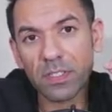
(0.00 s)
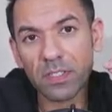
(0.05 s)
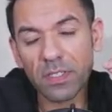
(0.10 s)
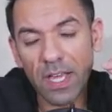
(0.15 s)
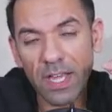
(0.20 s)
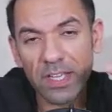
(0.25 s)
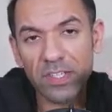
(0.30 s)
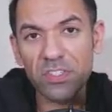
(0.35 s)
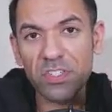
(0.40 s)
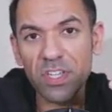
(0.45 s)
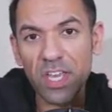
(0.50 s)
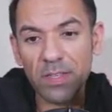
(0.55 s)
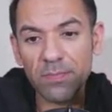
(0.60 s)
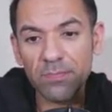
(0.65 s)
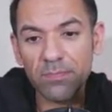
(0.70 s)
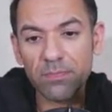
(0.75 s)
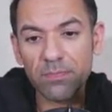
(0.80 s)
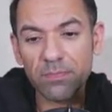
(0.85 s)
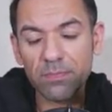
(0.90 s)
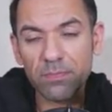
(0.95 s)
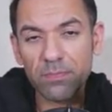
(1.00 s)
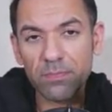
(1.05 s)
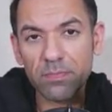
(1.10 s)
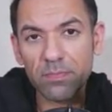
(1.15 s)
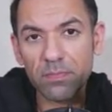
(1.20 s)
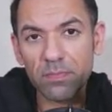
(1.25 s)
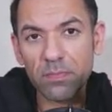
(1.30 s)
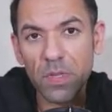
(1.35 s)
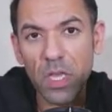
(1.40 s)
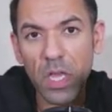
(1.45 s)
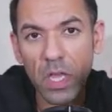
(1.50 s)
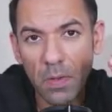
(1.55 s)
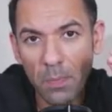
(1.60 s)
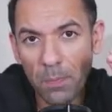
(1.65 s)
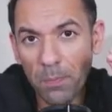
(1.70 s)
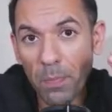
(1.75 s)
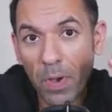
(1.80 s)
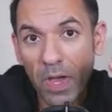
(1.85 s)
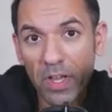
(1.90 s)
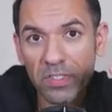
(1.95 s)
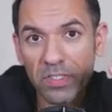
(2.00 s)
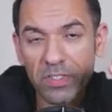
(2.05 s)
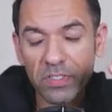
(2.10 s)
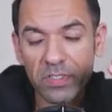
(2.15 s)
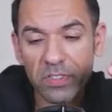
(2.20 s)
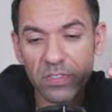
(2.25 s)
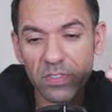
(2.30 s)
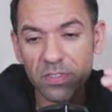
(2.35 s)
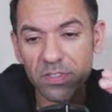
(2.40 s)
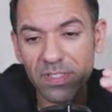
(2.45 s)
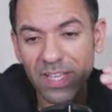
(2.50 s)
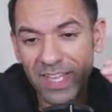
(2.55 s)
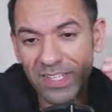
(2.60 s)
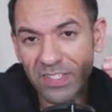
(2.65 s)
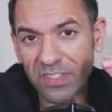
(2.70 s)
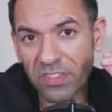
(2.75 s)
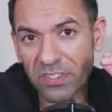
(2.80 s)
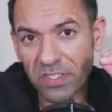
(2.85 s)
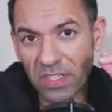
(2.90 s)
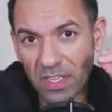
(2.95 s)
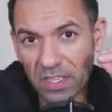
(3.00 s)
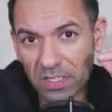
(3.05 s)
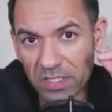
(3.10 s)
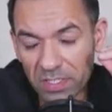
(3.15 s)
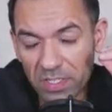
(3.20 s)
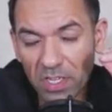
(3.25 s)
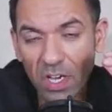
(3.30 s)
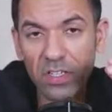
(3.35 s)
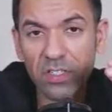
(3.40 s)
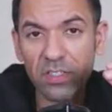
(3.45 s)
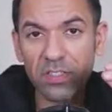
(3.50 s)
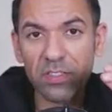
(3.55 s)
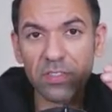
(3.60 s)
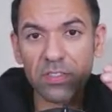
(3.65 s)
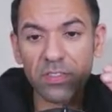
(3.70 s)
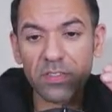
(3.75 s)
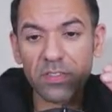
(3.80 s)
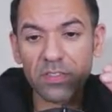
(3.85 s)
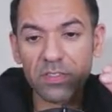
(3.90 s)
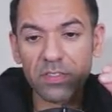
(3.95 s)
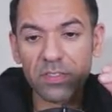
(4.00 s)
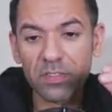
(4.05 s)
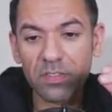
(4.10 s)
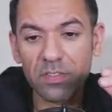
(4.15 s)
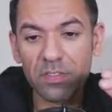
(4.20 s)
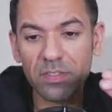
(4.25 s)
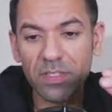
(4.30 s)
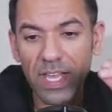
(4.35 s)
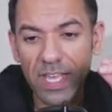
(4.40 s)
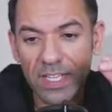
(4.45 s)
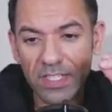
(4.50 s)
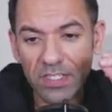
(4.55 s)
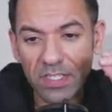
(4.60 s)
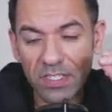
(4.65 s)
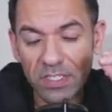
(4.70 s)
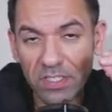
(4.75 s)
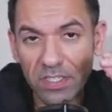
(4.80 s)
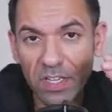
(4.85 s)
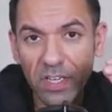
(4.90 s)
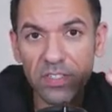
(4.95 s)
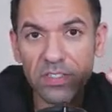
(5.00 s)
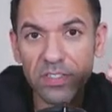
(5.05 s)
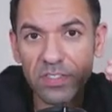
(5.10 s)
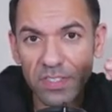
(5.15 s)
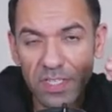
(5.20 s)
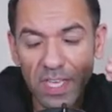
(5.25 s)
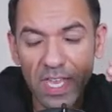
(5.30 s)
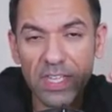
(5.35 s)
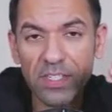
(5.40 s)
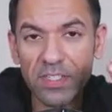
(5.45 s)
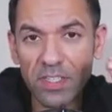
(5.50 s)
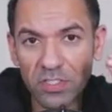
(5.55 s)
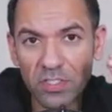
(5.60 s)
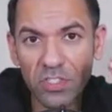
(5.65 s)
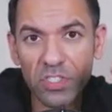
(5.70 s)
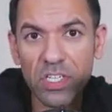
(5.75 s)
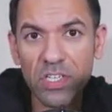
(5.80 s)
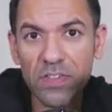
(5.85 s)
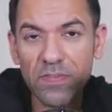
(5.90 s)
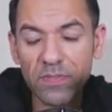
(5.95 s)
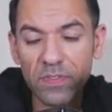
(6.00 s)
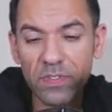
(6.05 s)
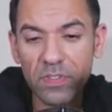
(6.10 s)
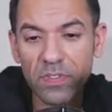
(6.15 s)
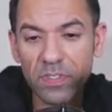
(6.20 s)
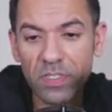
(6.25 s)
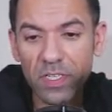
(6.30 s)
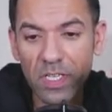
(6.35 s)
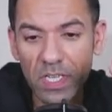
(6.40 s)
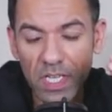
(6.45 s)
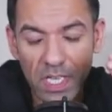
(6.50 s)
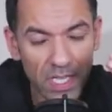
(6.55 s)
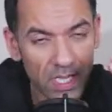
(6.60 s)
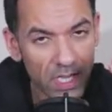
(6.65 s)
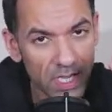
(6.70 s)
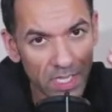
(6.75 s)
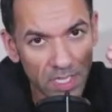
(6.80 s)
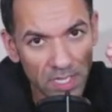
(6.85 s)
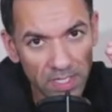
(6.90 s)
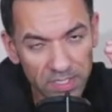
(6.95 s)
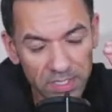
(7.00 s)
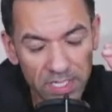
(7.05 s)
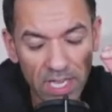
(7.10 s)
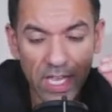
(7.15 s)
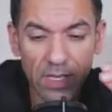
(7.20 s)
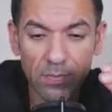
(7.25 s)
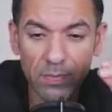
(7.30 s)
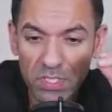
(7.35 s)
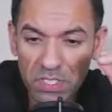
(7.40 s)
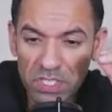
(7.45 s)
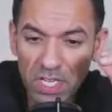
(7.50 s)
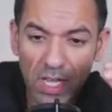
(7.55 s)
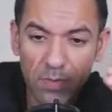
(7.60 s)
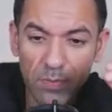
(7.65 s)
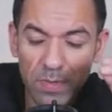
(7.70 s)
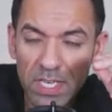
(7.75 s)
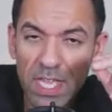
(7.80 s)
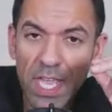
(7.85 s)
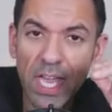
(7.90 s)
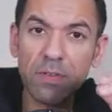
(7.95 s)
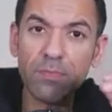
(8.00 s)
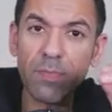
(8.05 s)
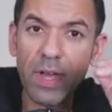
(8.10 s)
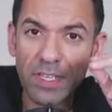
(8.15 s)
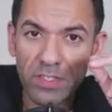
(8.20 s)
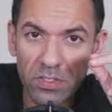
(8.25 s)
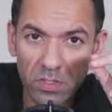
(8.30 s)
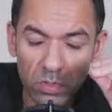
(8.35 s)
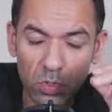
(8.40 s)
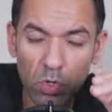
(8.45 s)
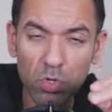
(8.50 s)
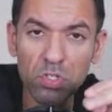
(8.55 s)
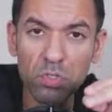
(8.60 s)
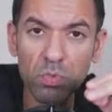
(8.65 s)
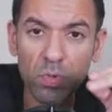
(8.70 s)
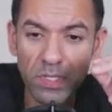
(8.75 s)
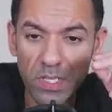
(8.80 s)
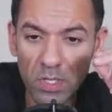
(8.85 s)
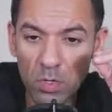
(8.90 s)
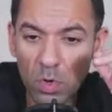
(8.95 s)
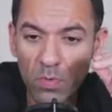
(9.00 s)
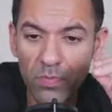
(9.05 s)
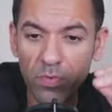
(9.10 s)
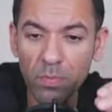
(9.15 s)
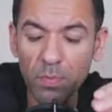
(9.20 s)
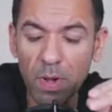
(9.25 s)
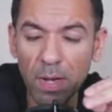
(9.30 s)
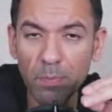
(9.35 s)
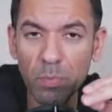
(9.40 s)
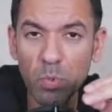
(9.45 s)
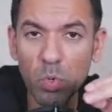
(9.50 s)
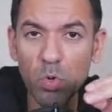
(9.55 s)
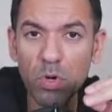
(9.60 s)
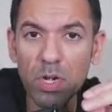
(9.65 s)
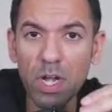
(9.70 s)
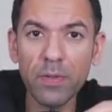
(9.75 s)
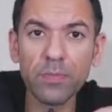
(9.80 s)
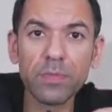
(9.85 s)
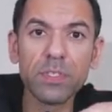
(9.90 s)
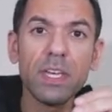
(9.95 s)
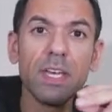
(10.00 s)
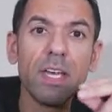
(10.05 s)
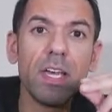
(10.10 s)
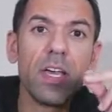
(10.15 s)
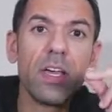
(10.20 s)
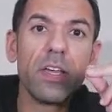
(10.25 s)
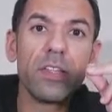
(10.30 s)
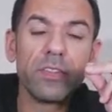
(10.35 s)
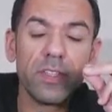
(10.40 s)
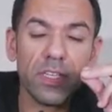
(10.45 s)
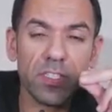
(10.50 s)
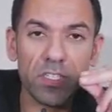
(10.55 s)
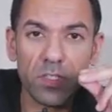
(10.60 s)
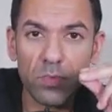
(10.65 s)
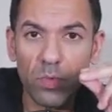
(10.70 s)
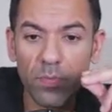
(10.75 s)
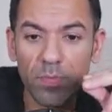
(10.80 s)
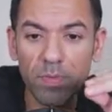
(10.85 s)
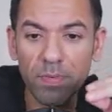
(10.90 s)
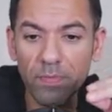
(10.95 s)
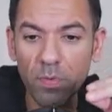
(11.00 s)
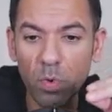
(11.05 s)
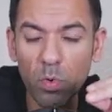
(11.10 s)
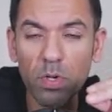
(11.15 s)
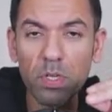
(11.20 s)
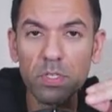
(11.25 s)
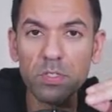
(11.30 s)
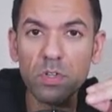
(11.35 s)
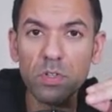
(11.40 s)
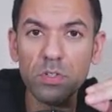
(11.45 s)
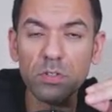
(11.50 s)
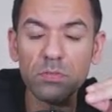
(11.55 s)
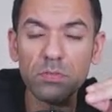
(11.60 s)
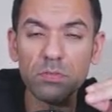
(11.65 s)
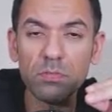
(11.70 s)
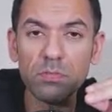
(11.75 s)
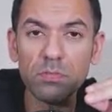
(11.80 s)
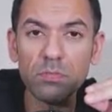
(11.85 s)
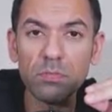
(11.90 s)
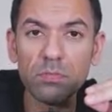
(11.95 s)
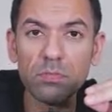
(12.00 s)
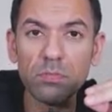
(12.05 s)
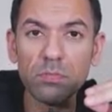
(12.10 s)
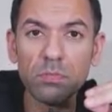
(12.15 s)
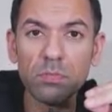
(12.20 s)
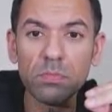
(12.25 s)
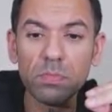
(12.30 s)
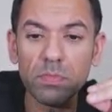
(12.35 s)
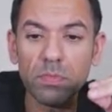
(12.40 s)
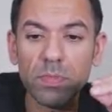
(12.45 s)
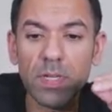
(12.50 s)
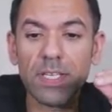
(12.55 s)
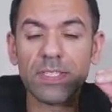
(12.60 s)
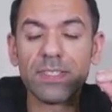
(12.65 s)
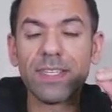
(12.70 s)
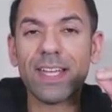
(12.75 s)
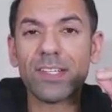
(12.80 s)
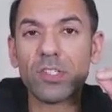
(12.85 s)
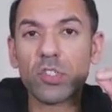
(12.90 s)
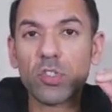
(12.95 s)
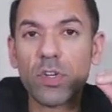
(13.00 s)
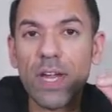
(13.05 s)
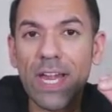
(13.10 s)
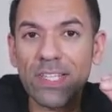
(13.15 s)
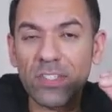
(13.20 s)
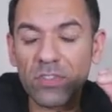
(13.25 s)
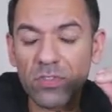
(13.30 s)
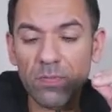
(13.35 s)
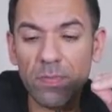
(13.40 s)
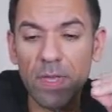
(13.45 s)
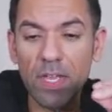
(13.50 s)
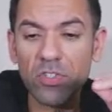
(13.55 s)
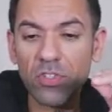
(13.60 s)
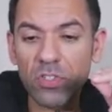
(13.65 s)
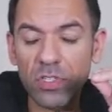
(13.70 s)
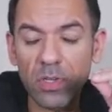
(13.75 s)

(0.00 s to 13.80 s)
and time. But it's done. It does get achieved. Time and time again, my students, when they go through my programs, this is what we focus on, is that transformation